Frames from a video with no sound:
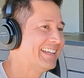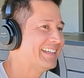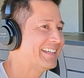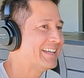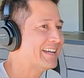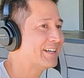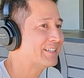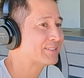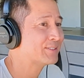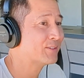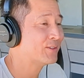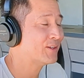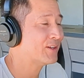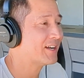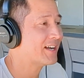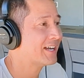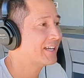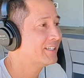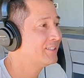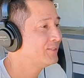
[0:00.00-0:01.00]
Yeah. So
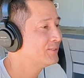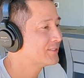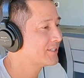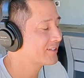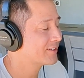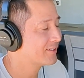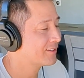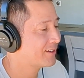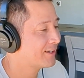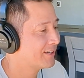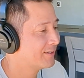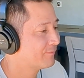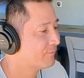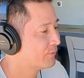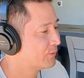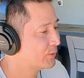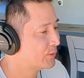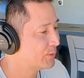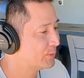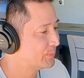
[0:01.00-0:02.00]
I use that a lot,
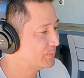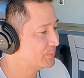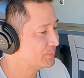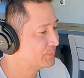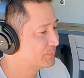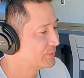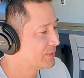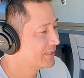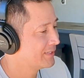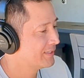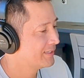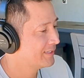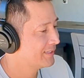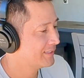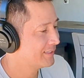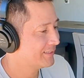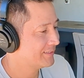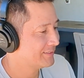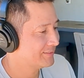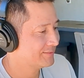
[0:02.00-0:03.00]
from,
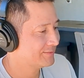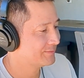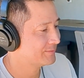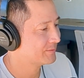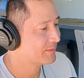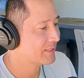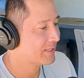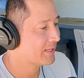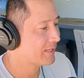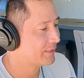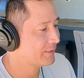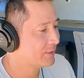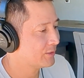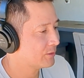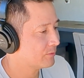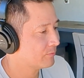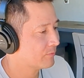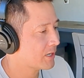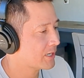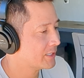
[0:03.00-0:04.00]

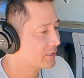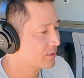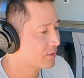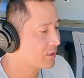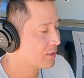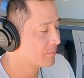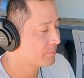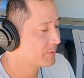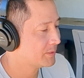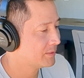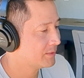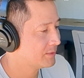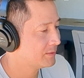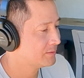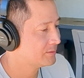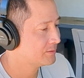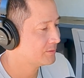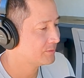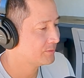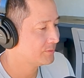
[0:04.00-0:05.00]
writing copy
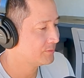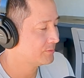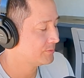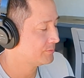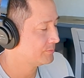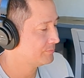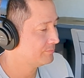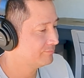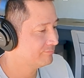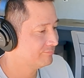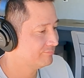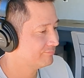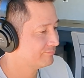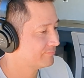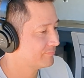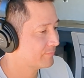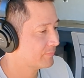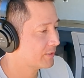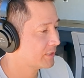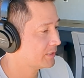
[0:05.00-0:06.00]
to
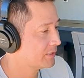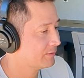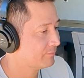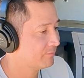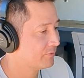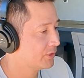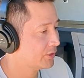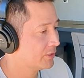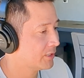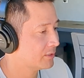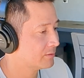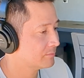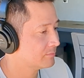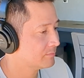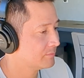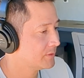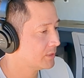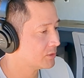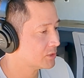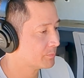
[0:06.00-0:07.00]
figuring out,
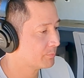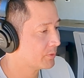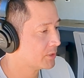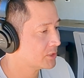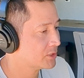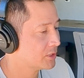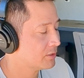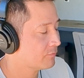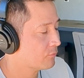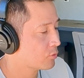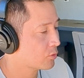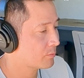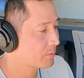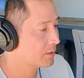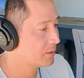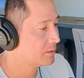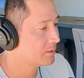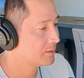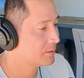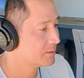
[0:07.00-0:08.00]
spreadsheet
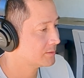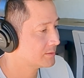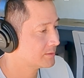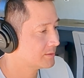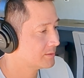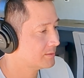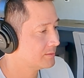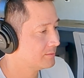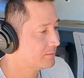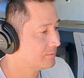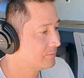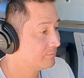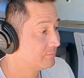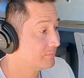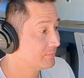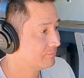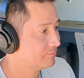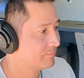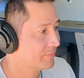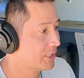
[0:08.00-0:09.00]
formulas to
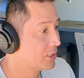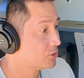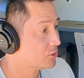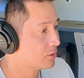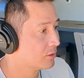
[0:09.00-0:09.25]
HR